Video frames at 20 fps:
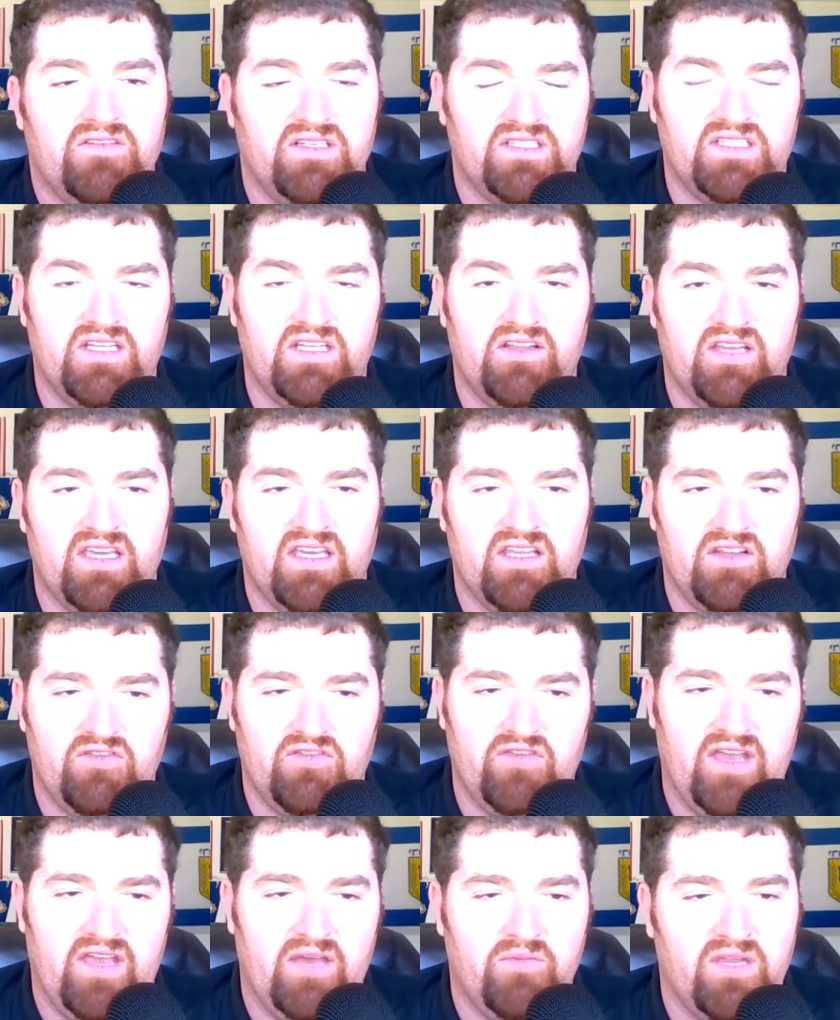of distilling
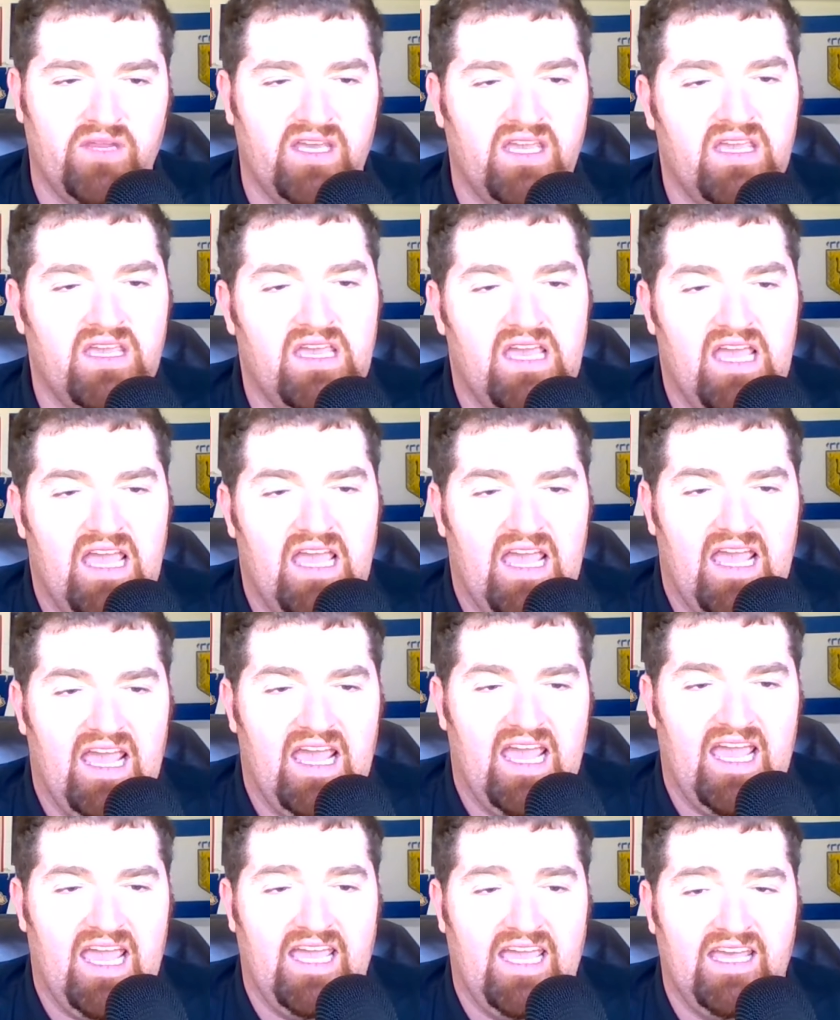in their family.
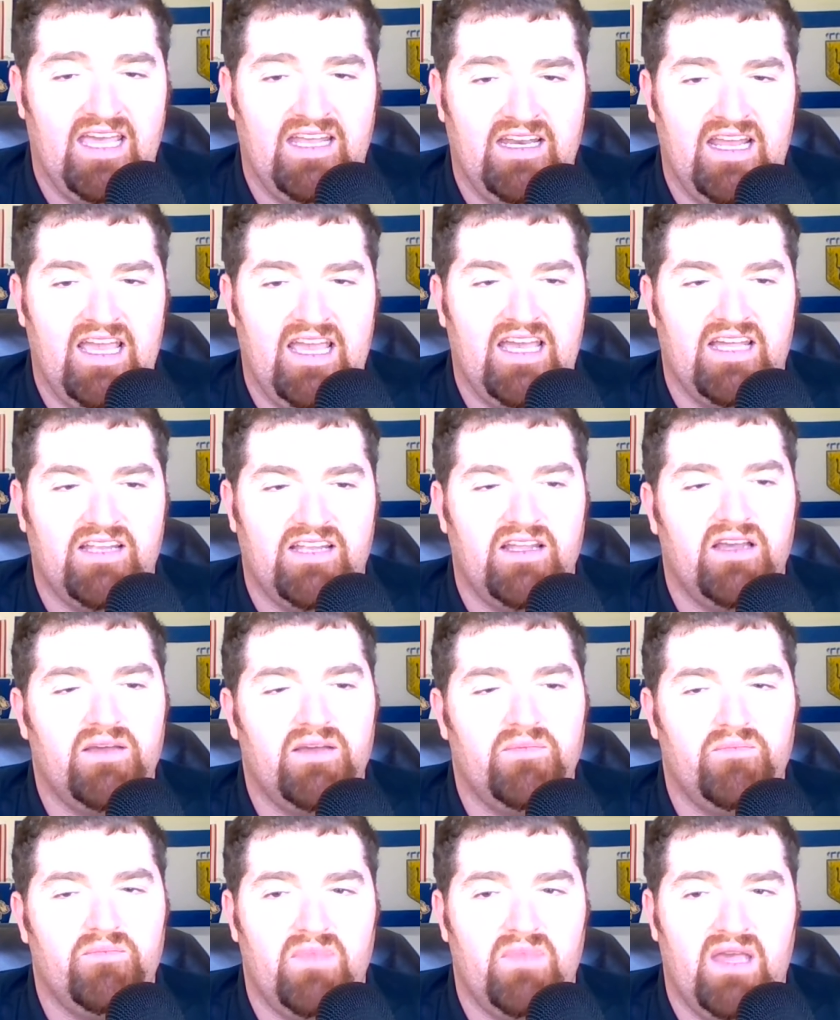And yeah,
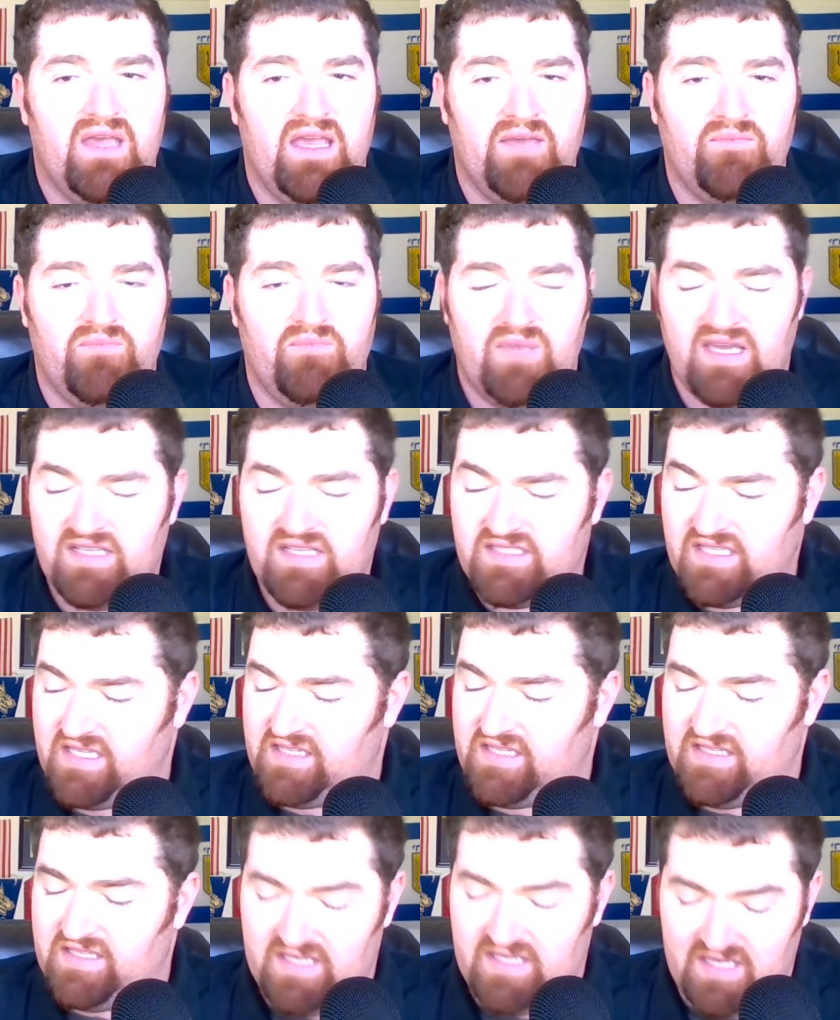and
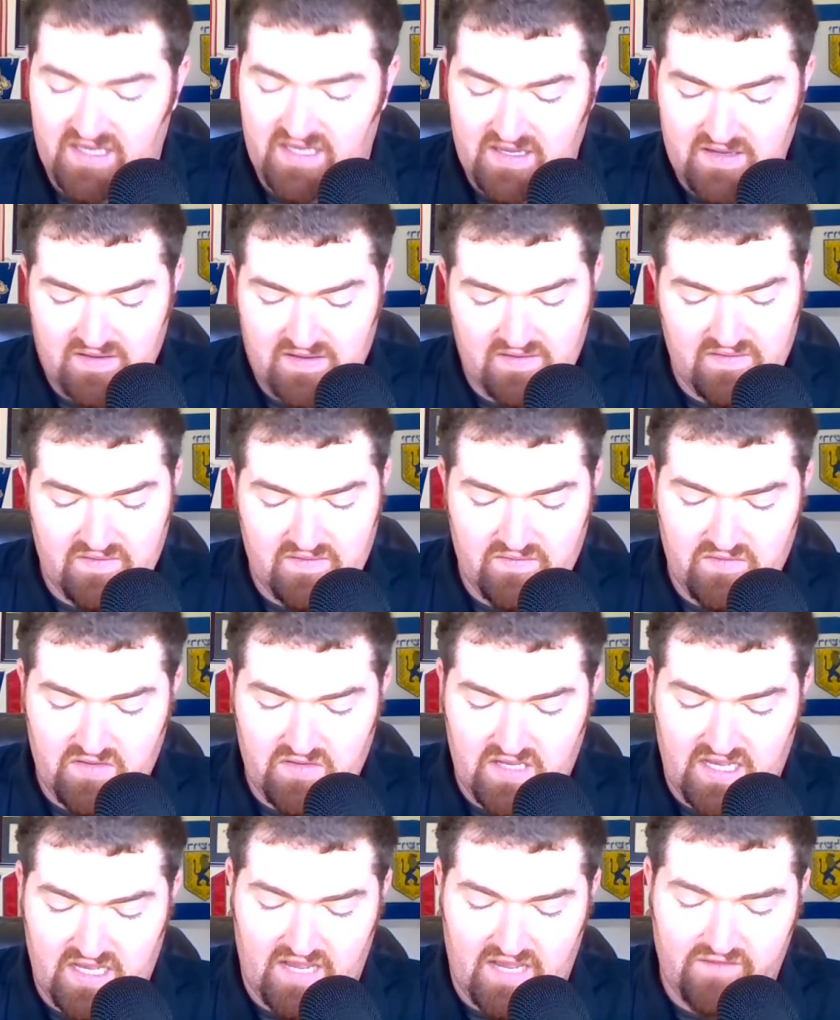basically
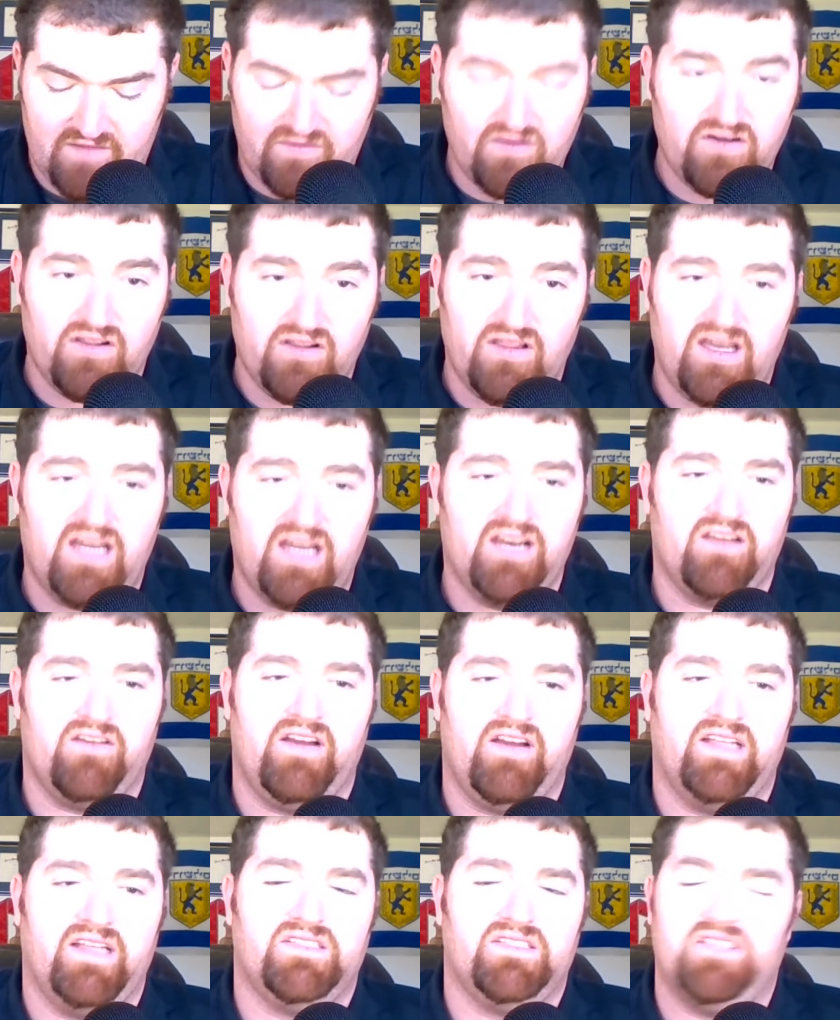I've heard a
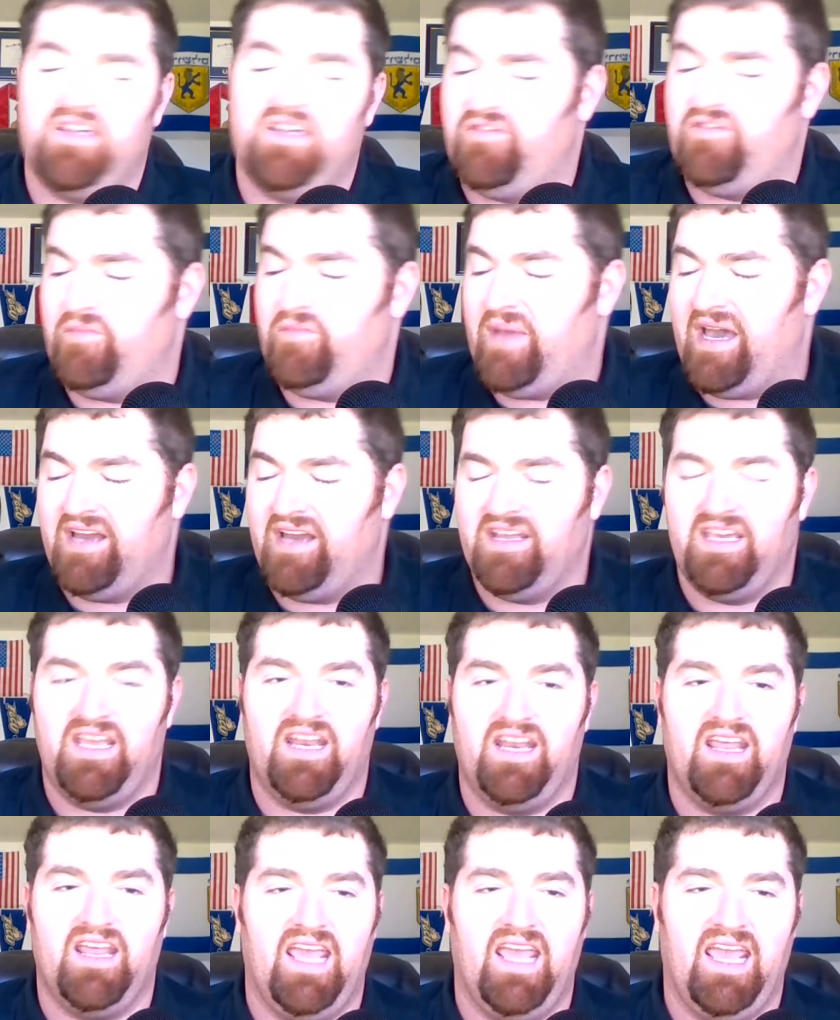lot of great stuff
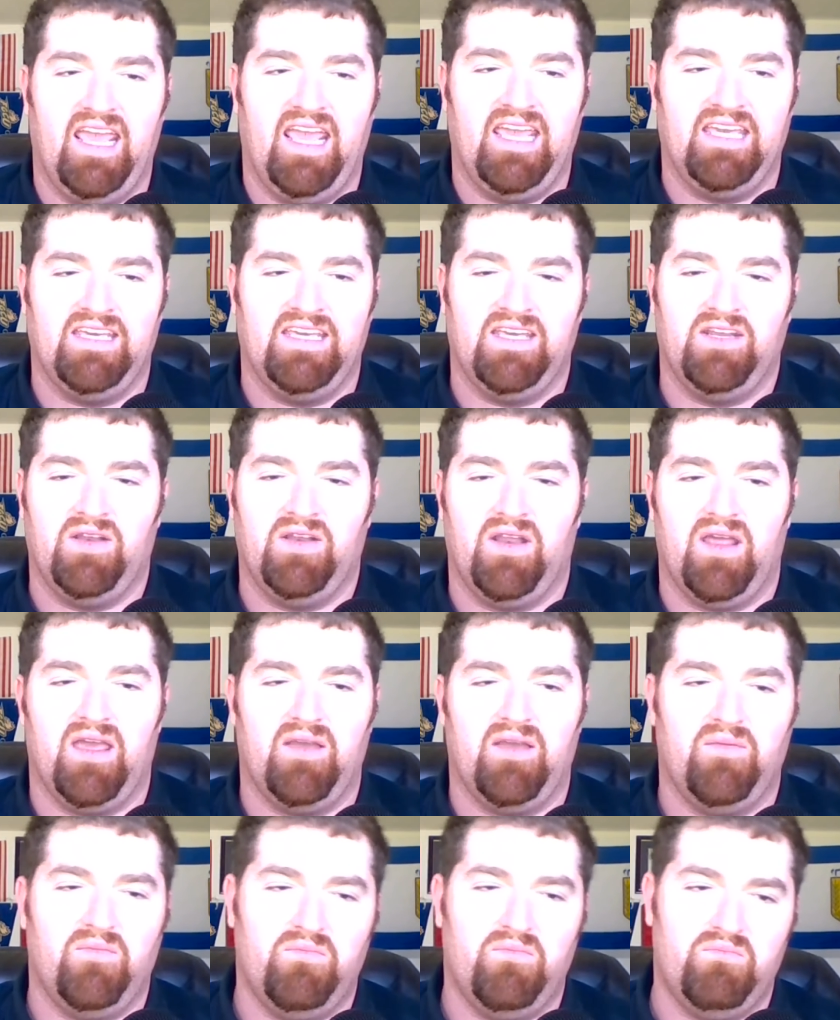about it, and